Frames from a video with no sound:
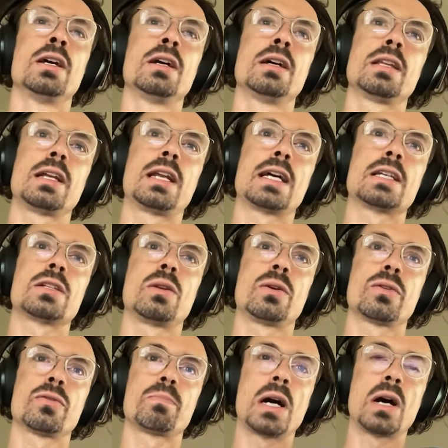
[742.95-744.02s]
that has a lot
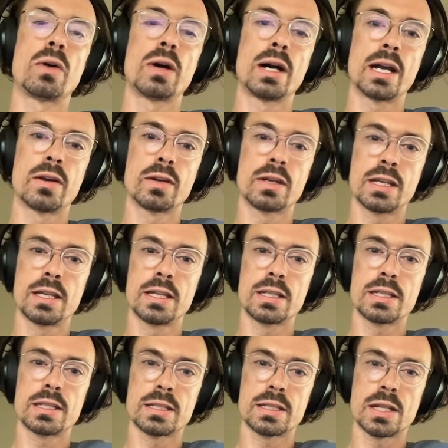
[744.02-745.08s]
of power
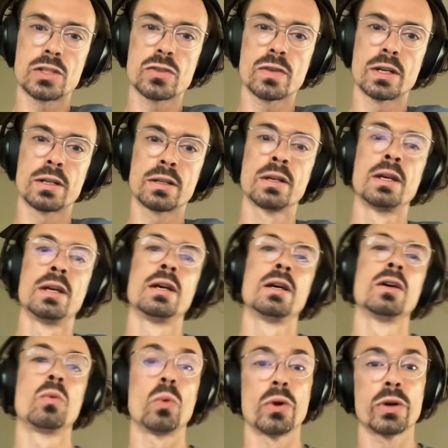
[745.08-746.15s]
hierarchies, etc.,
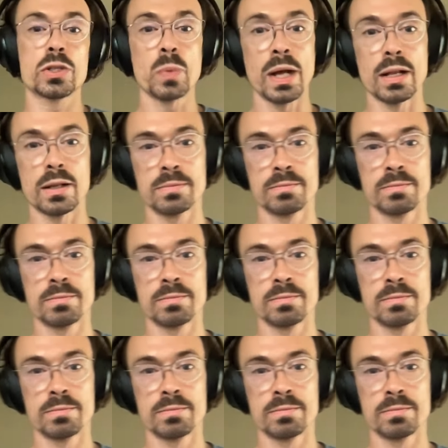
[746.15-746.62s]
works well,